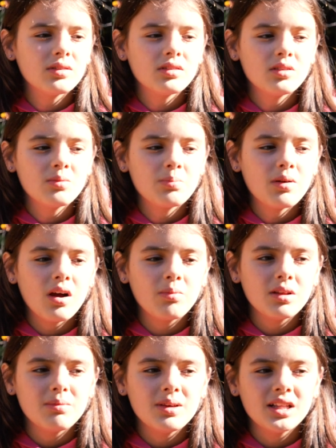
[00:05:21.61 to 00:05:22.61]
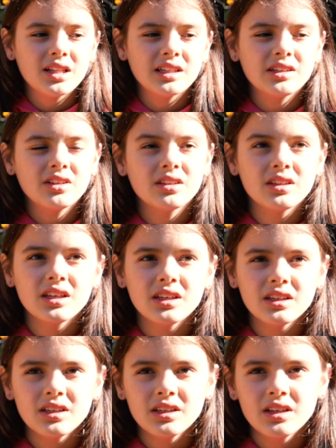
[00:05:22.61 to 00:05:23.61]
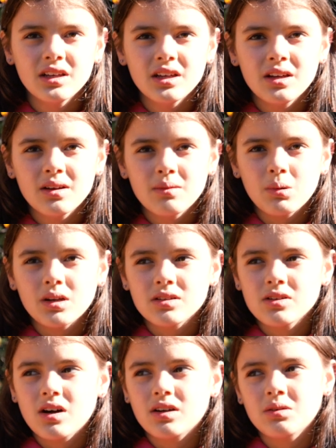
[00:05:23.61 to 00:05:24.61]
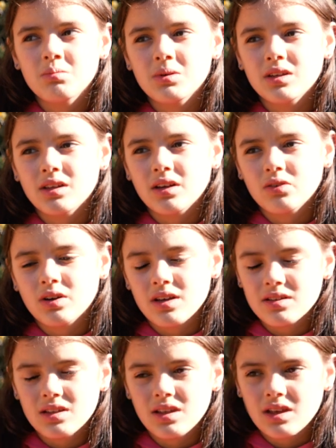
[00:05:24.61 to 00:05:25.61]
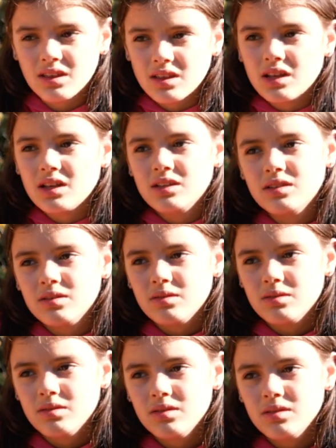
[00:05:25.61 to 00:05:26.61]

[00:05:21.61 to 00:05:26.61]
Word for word: will still probably be a little thing, but it's not going to be like crazy like this.